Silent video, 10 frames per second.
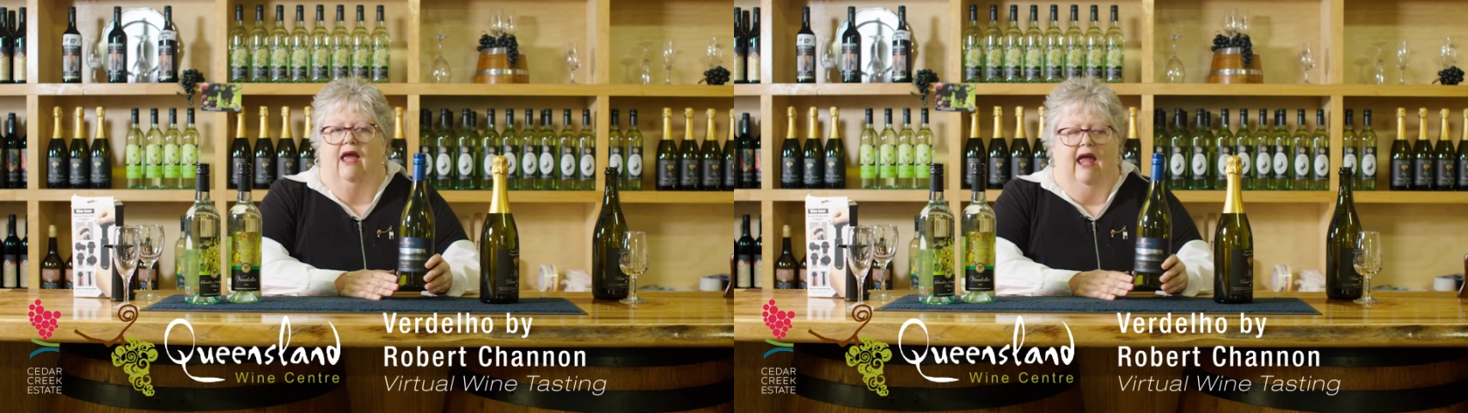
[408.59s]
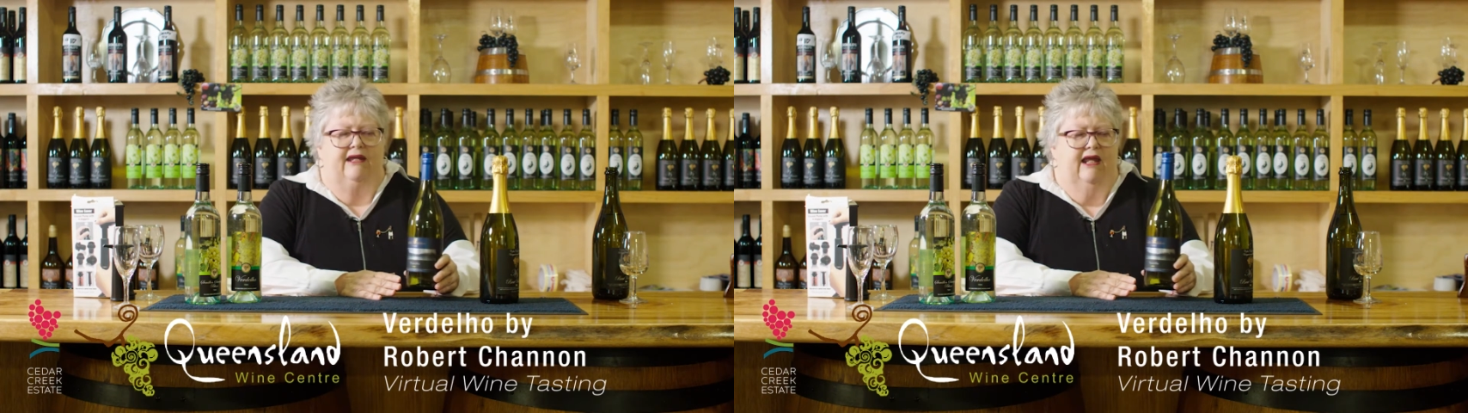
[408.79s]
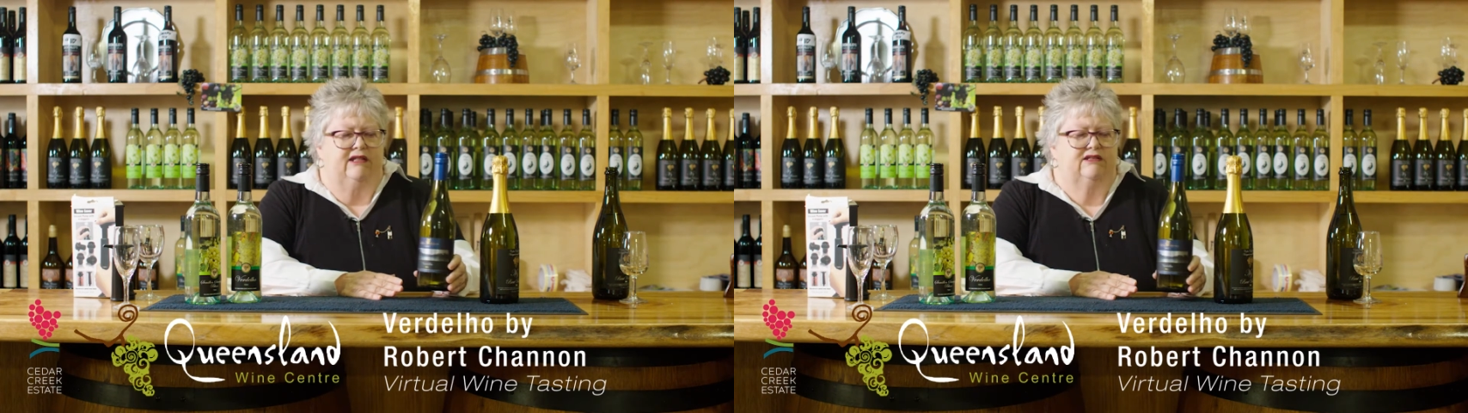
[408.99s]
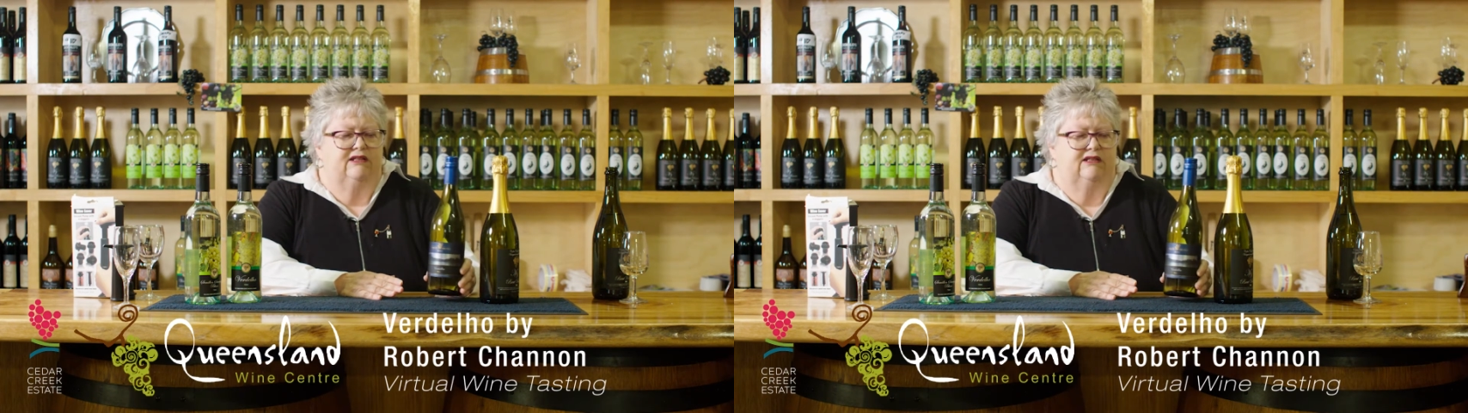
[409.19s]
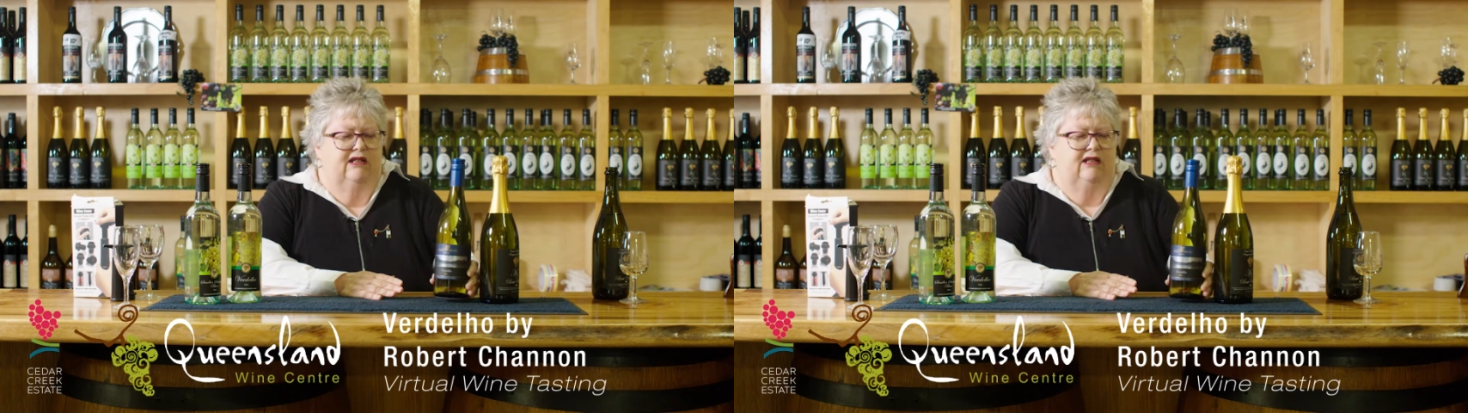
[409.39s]
and entered
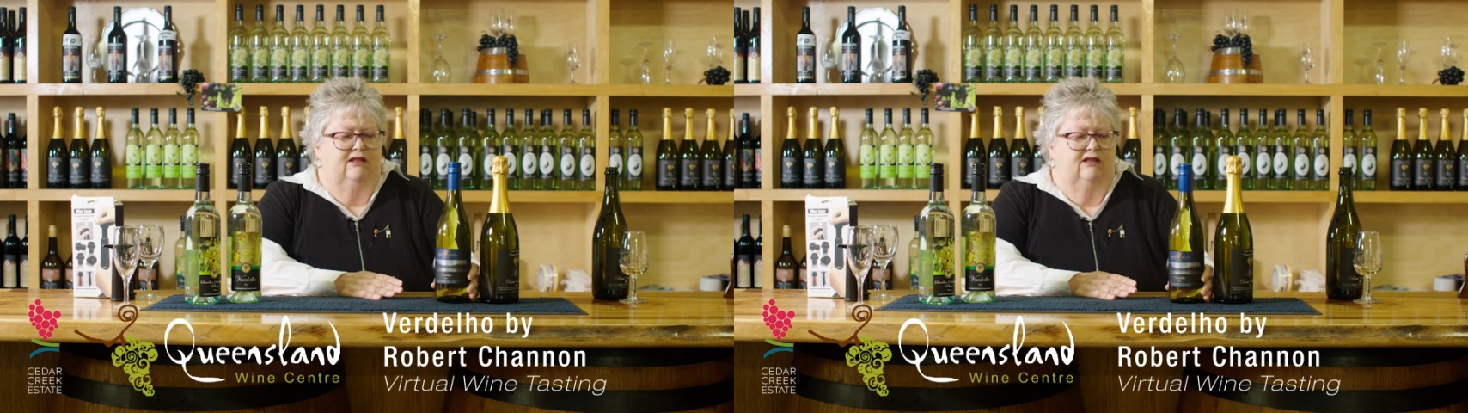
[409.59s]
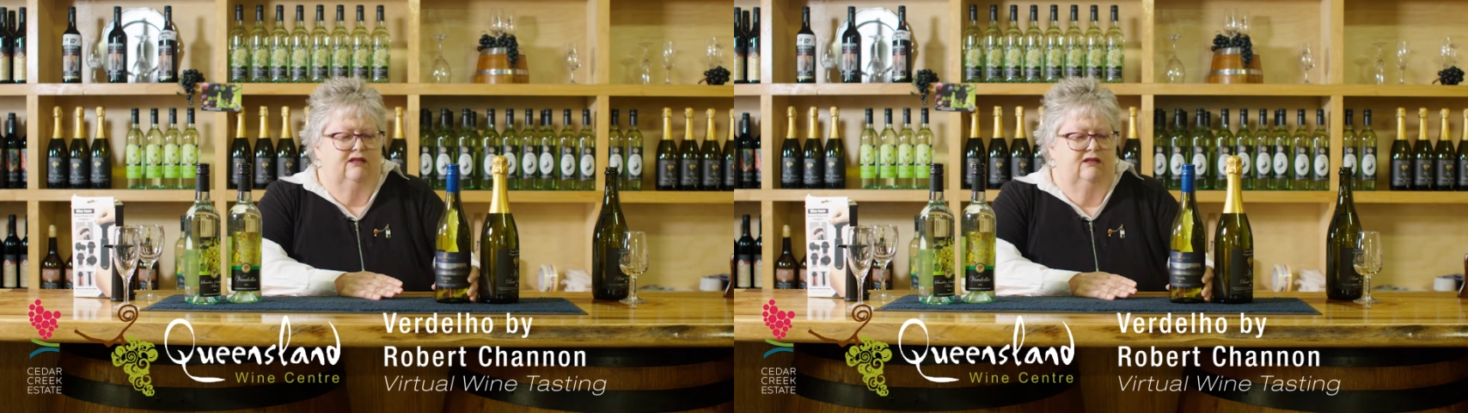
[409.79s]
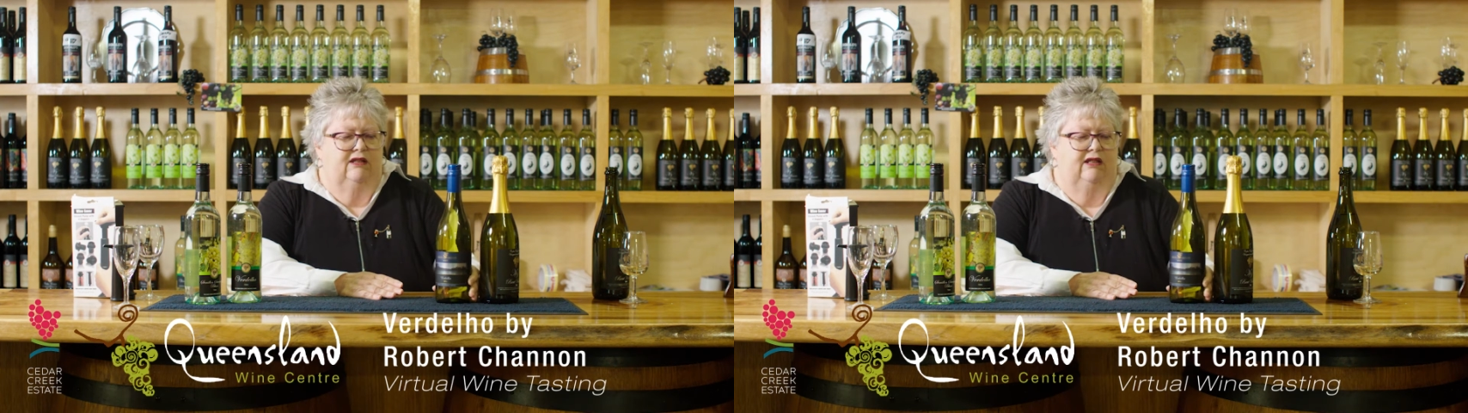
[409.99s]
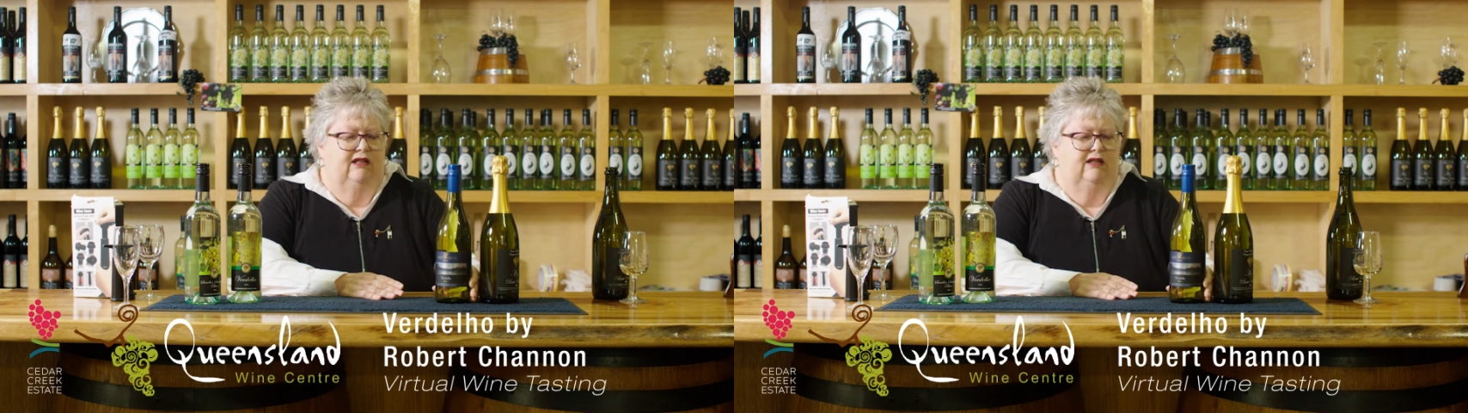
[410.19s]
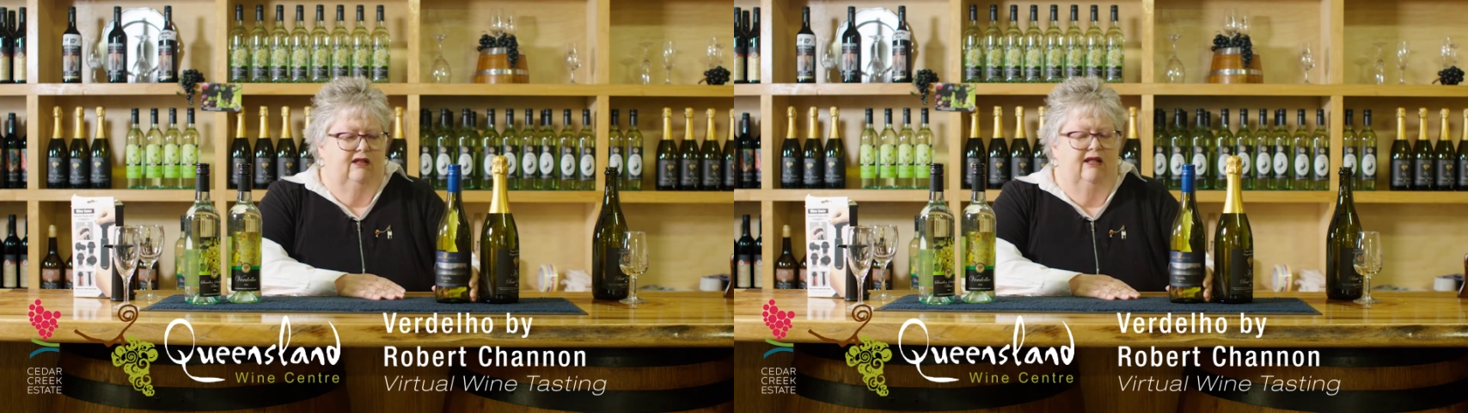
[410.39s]
it in
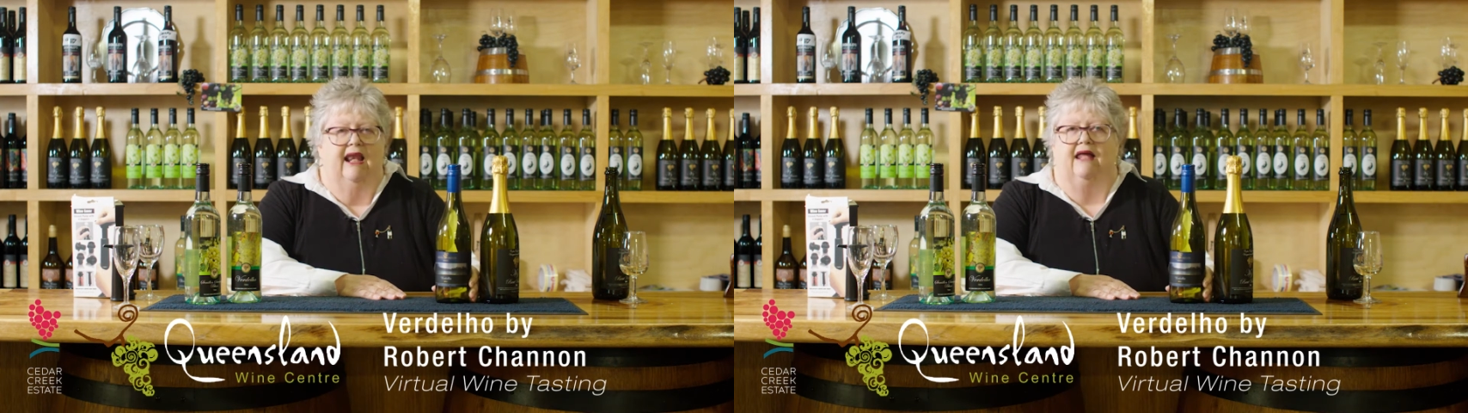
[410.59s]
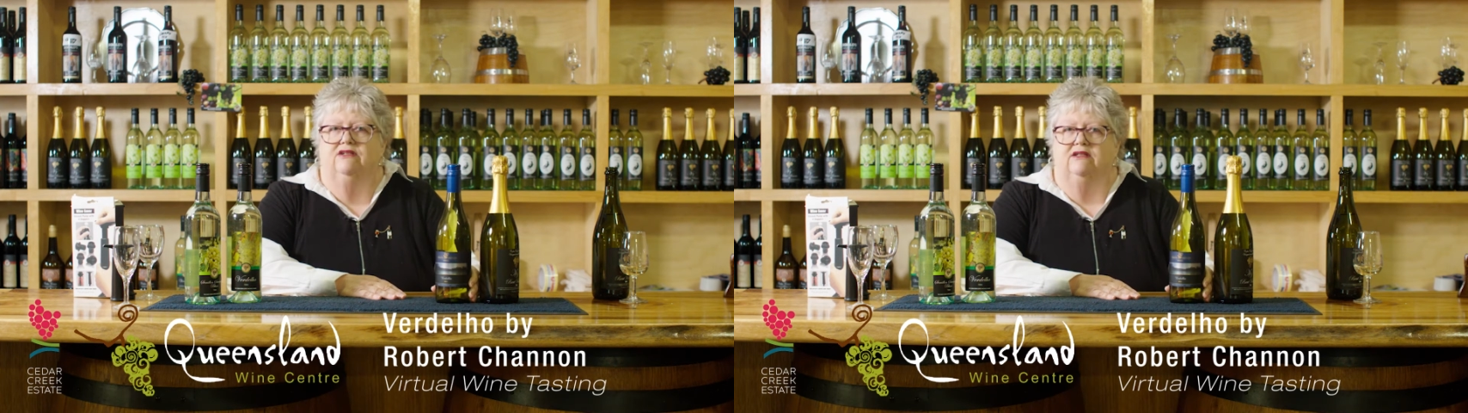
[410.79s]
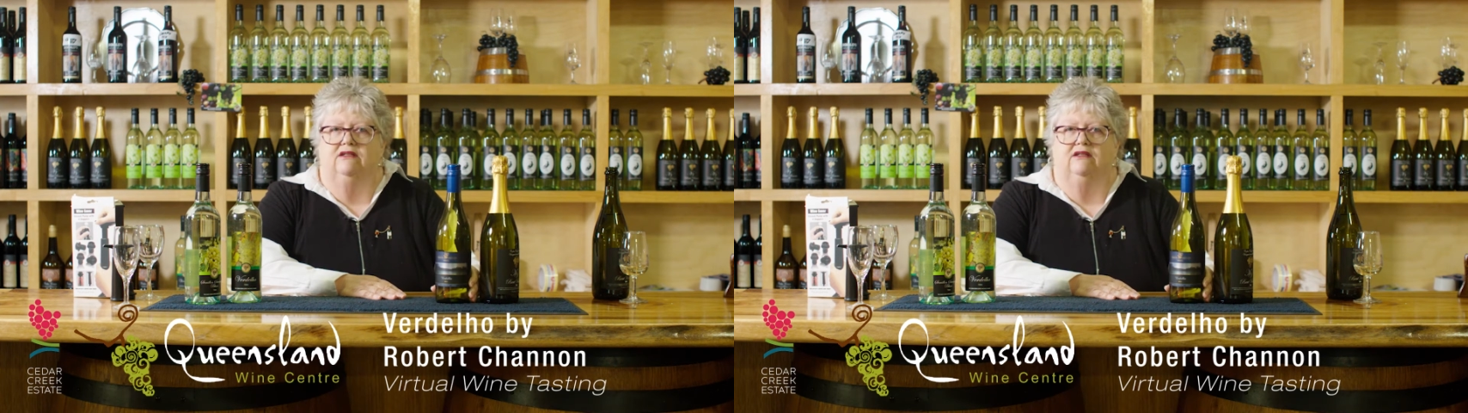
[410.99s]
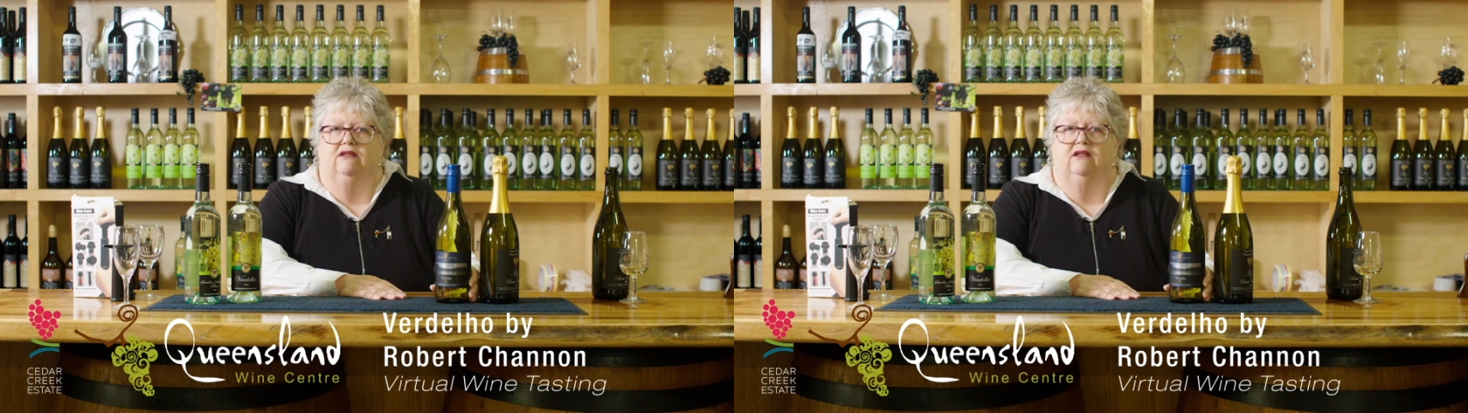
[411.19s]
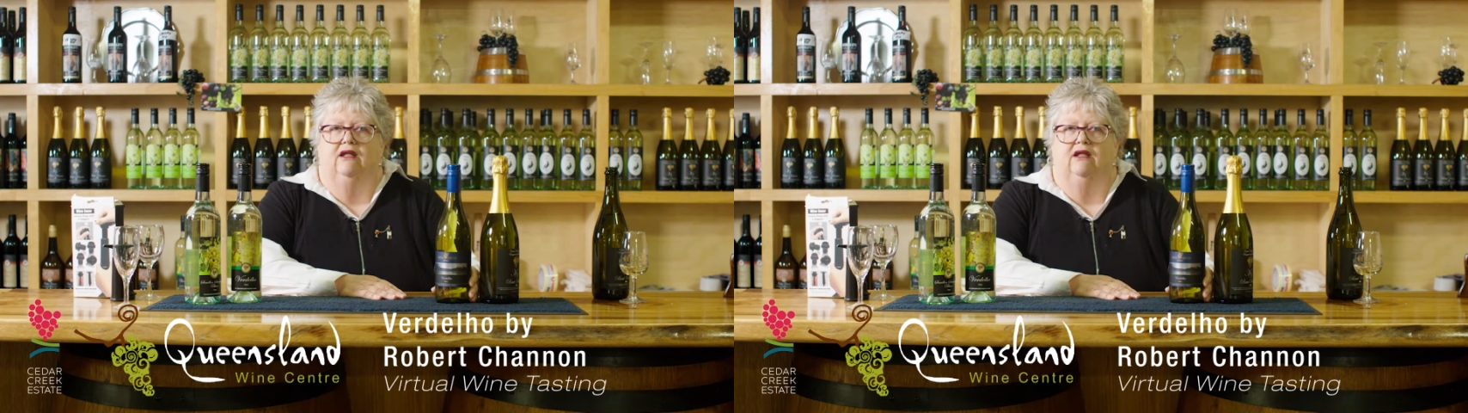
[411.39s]
the London